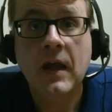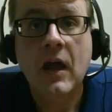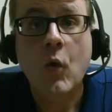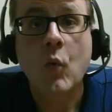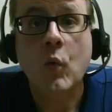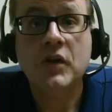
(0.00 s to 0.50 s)

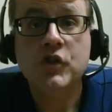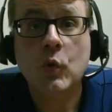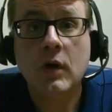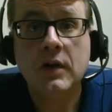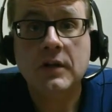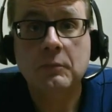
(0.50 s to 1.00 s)
Once you
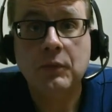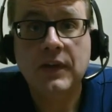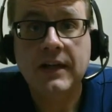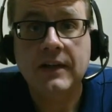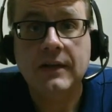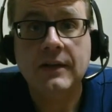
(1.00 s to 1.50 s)
are
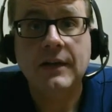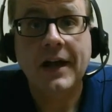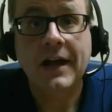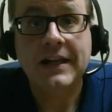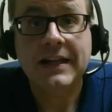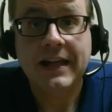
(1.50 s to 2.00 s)
completed,
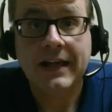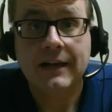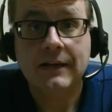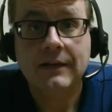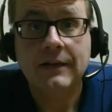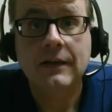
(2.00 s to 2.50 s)

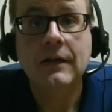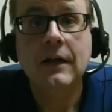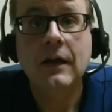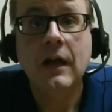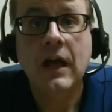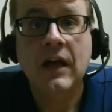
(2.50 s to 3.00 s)
again,
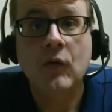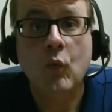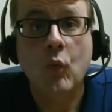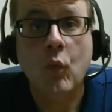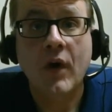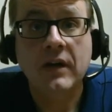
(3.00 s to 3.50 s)

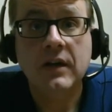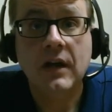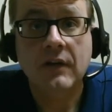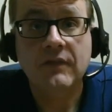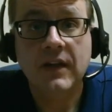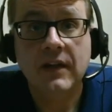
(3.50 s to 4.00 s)
in one
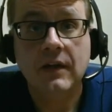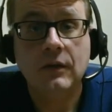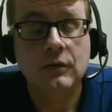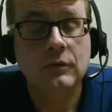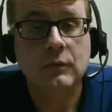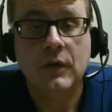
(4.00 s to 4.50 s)

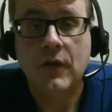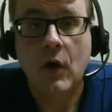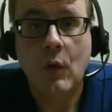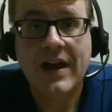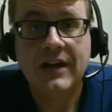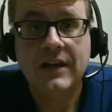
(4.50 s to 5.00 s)
video with
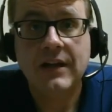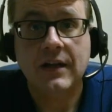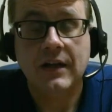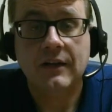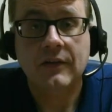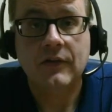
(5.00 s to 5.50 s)
no editing
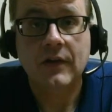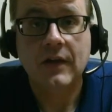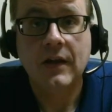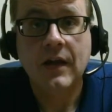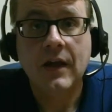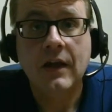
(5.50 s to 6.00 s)
cuts,
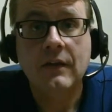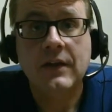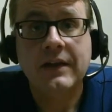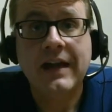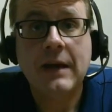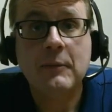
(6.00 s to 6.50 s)
the
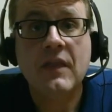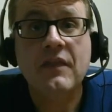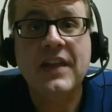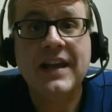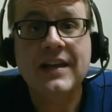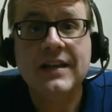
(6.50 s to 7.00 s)
camera
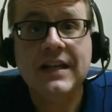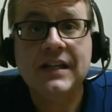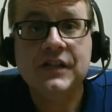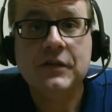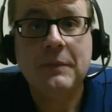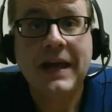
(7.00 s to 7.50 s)
then needs
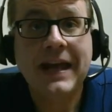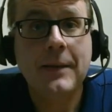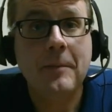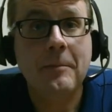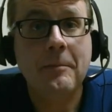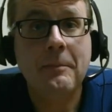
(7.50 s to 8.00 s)
to pan
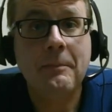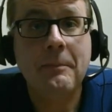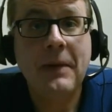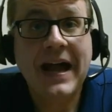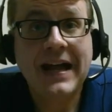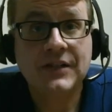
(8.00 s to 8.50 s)

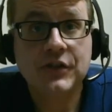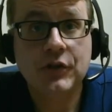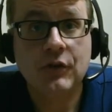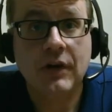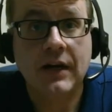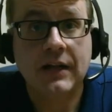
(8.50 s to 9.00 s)
back to
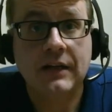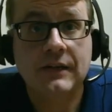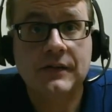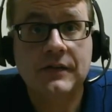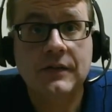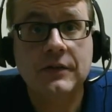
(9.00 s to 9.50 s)
your
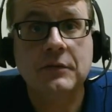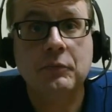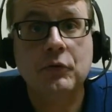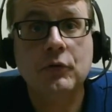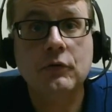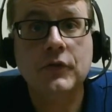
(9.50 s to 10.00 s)
audience to
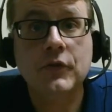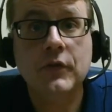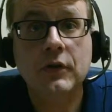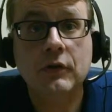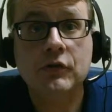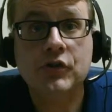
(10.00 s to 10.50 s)
prove to
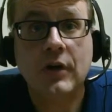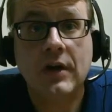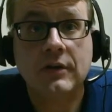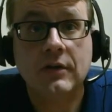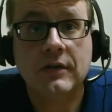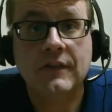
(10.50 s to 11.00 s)
your
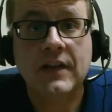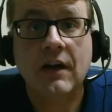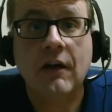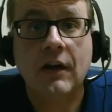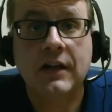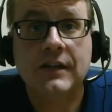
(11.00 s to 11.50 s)
instructor that the
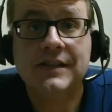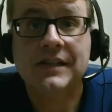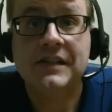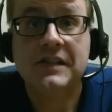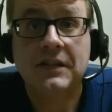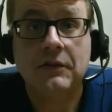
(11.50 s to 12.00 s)
audience is
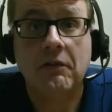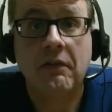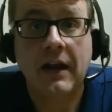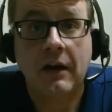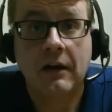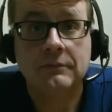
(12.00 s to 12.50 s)
still
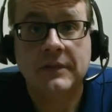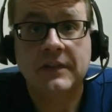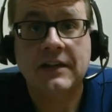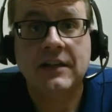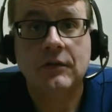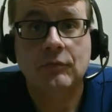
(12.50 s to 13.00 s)
there. They
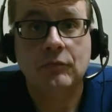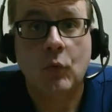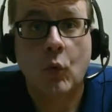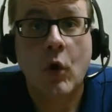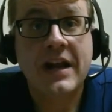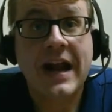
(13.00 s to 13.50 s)
didn't
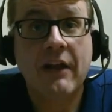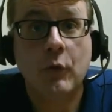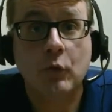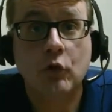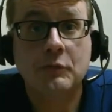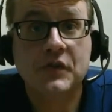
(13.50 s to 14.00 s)
run out of the
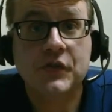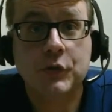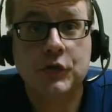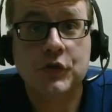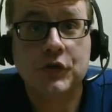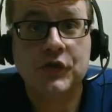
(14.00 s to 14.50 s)
room as soon
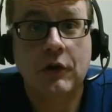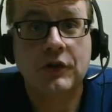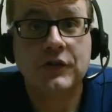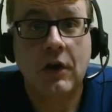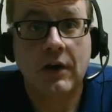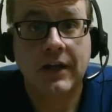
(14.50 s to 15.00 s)
as you started
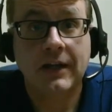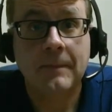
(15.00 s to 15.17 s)
talking.